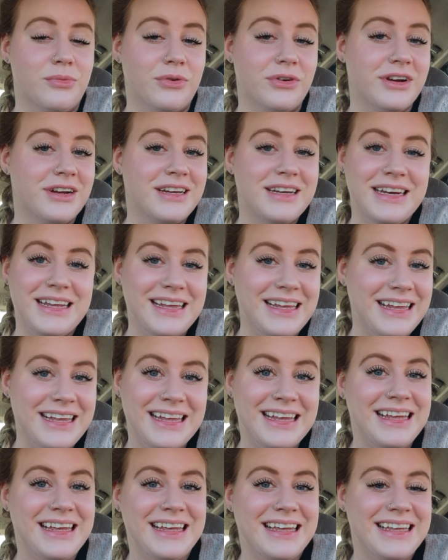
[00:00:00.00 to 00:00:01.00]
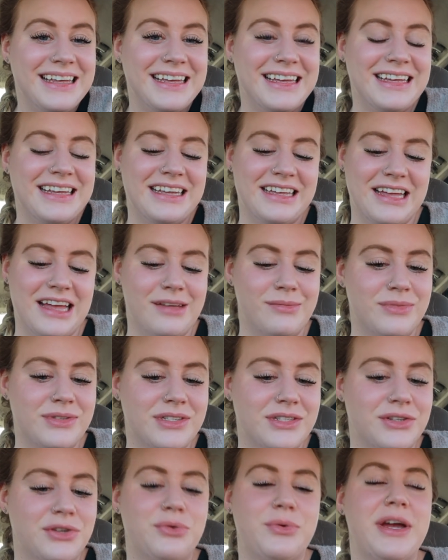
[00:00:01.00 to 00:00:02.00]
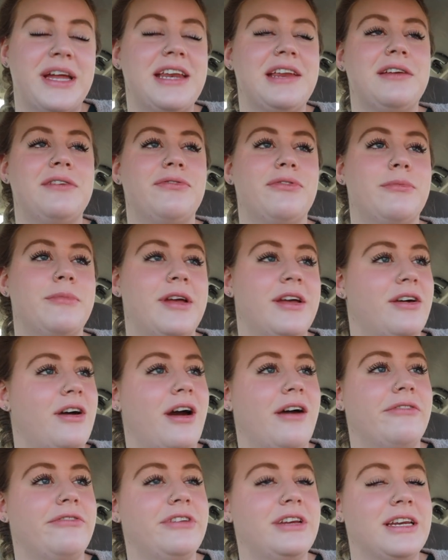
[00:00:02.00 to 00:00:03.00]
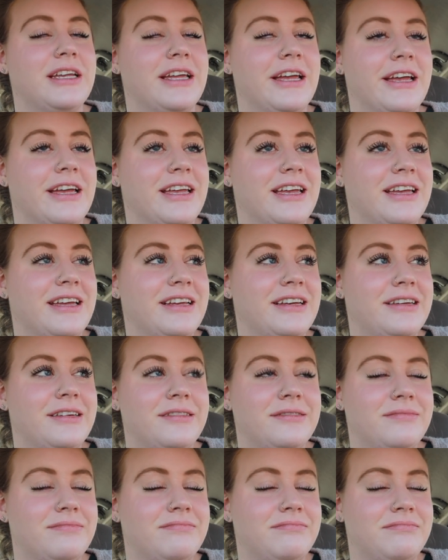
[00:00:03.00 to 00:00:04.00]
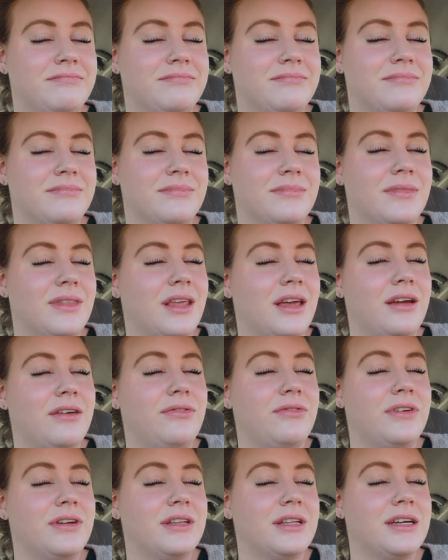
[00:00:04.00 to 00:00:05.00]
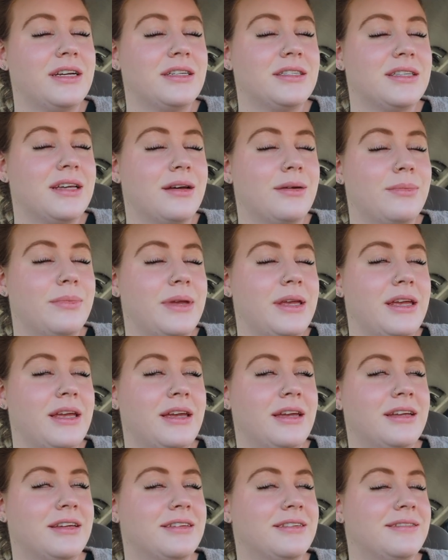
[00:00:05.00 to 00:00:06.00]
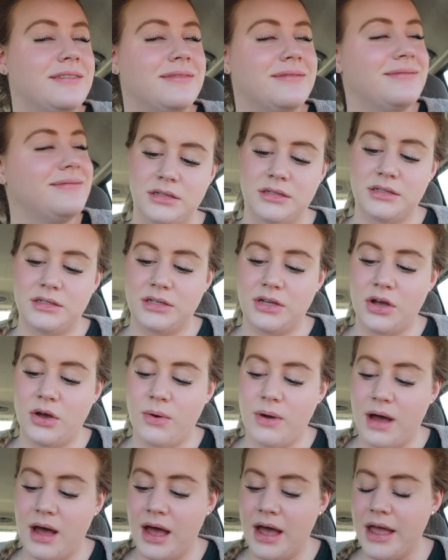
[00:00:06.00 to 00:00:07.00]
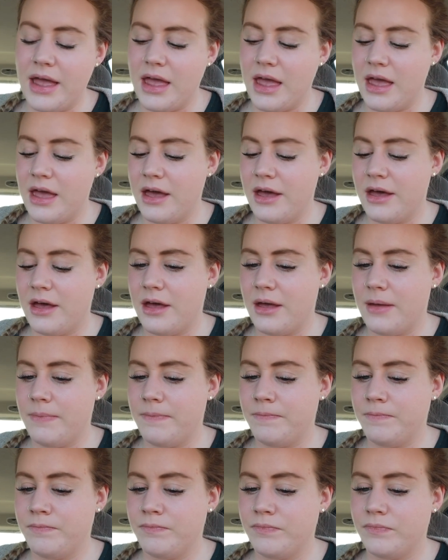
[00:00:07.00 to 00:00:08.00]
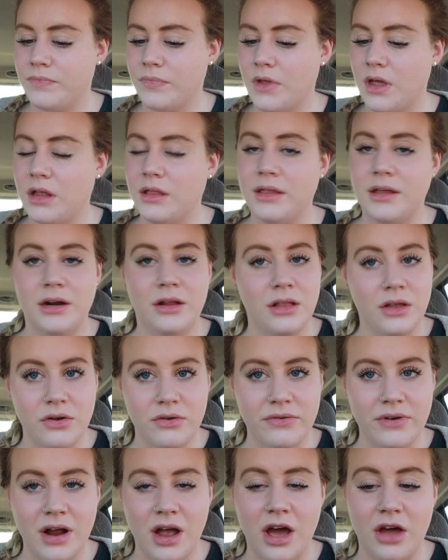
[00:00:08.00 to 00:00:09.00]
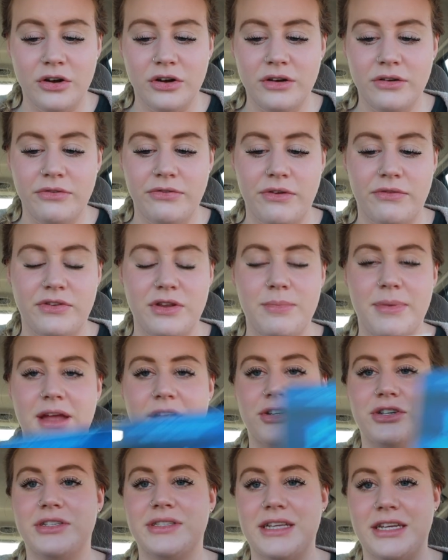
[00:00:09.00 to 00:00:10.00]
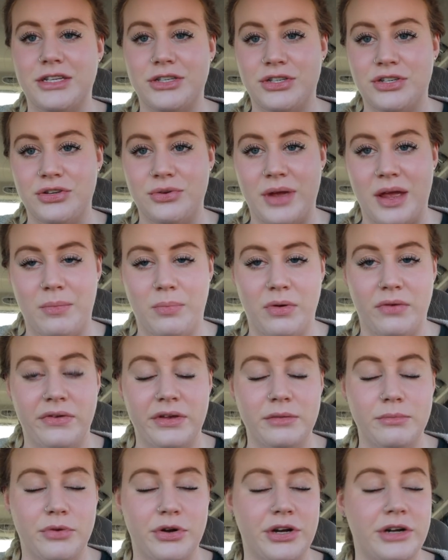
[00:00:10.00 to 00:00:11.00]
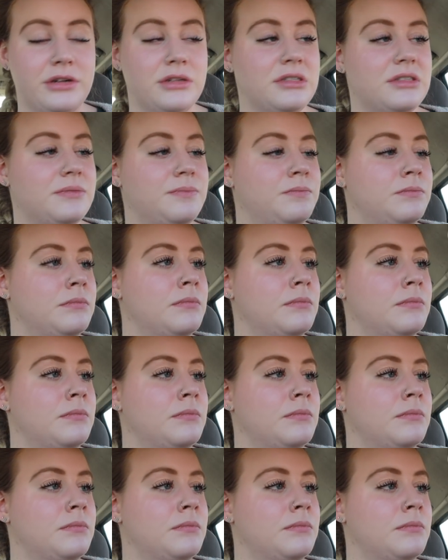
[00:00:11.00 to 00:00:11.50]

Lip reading: morning. I'm still waiting for my coffee to kick in. I feel like a zombie. So I am a little over 150 pages into 8 Perfect Murders,